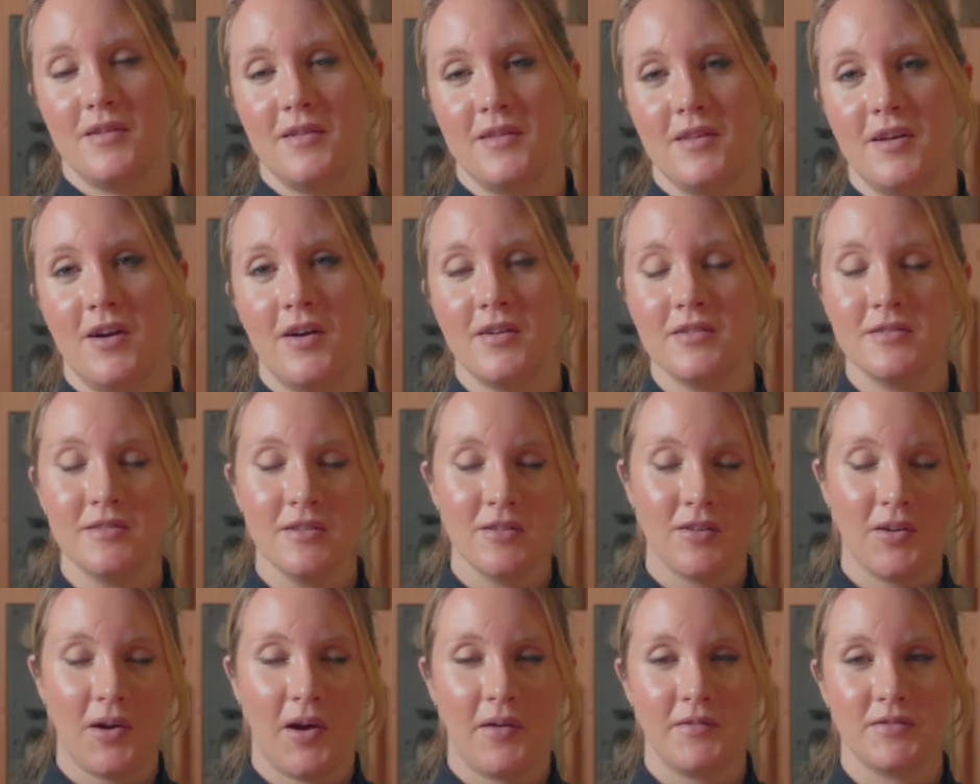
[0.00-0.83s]
The arts and
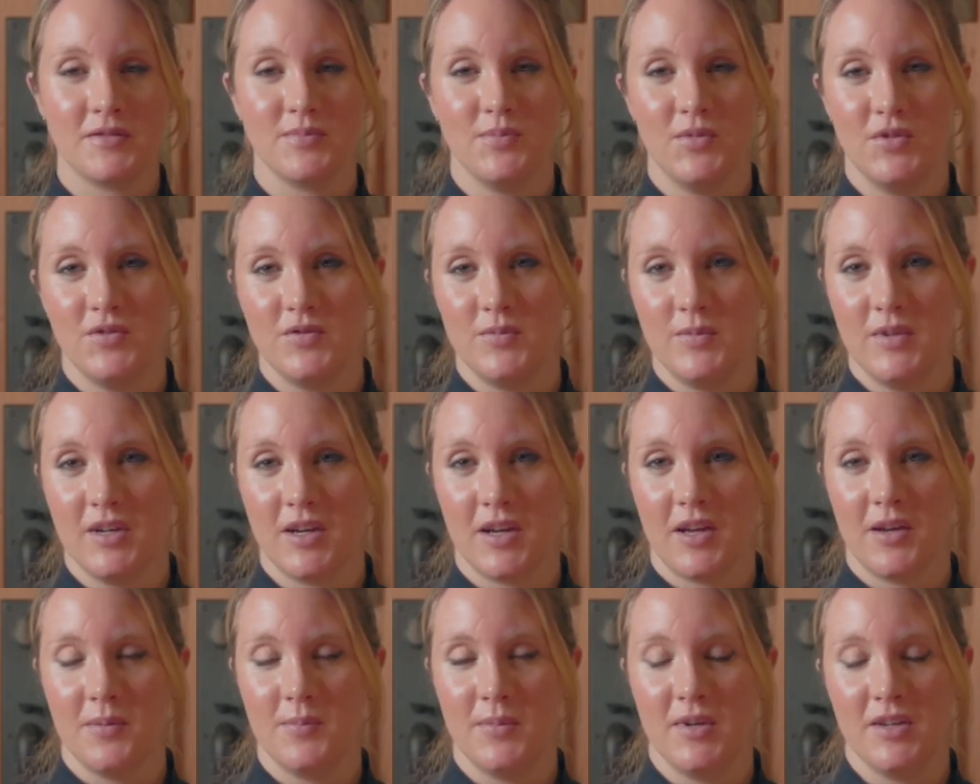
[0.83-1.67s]
crafts movement
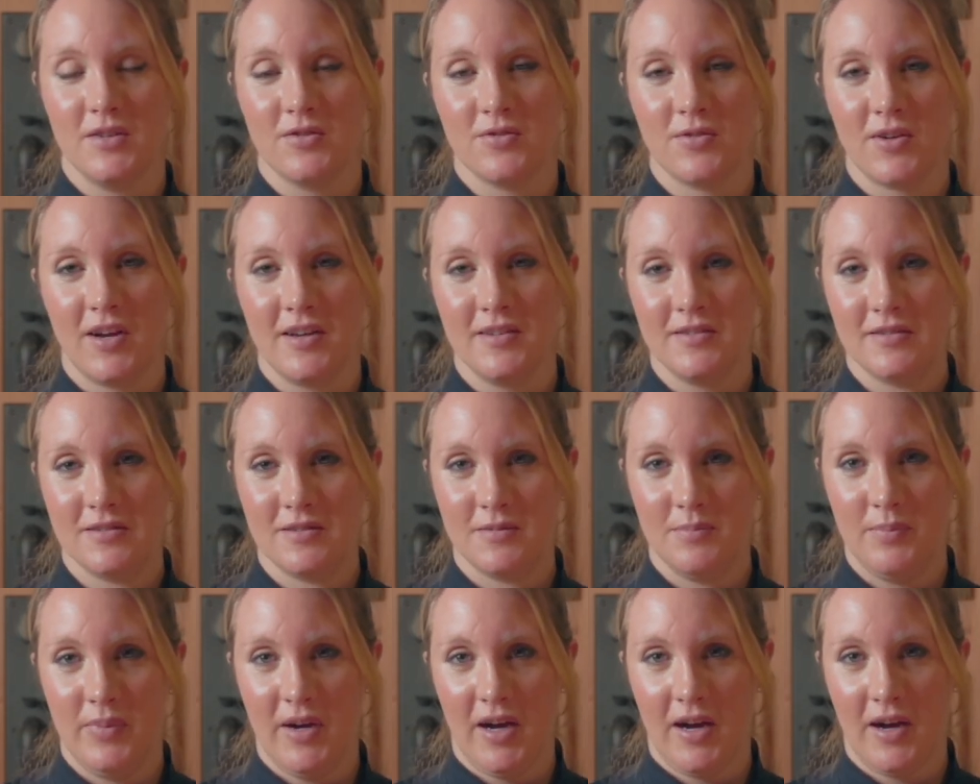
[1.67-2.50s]
can be
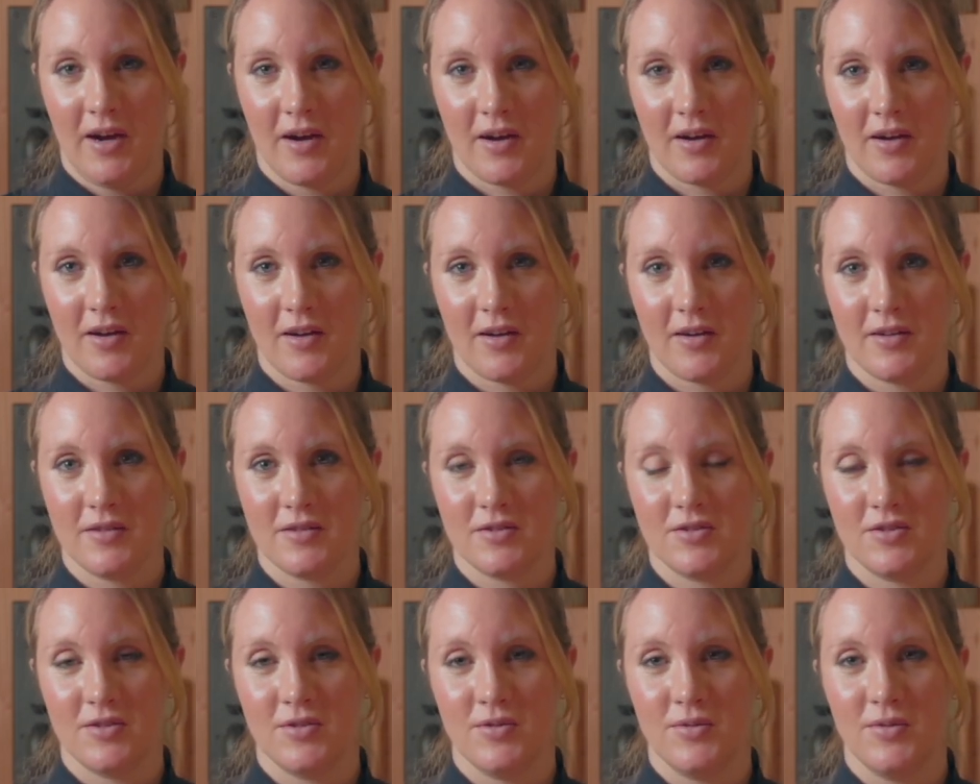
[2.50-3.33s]
traced back
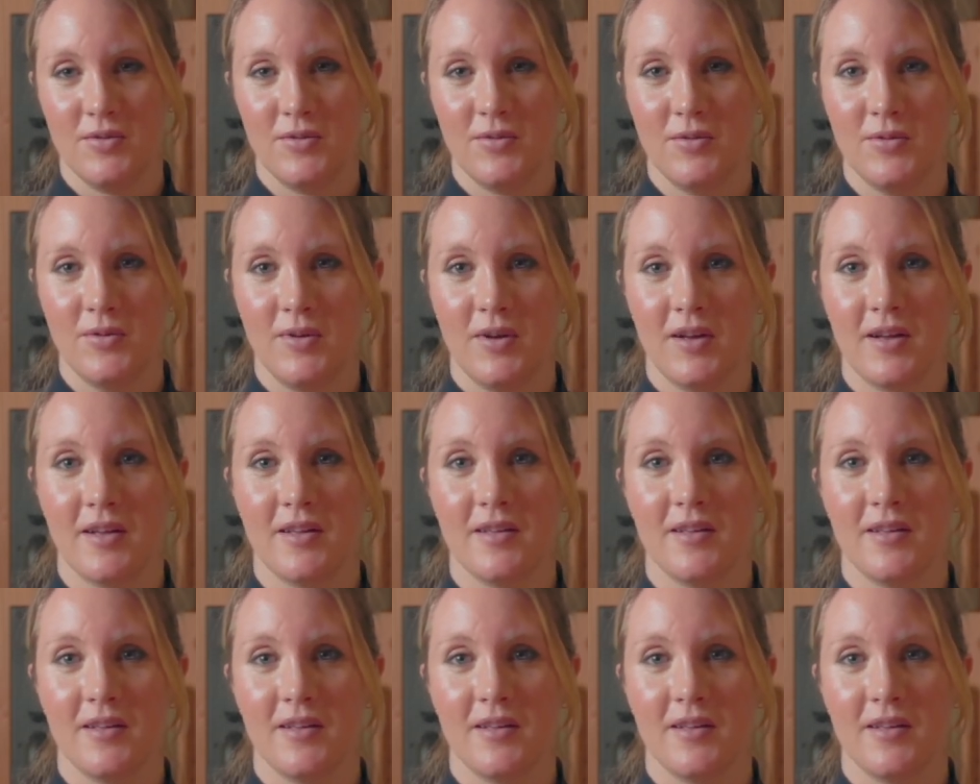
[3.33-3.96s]
to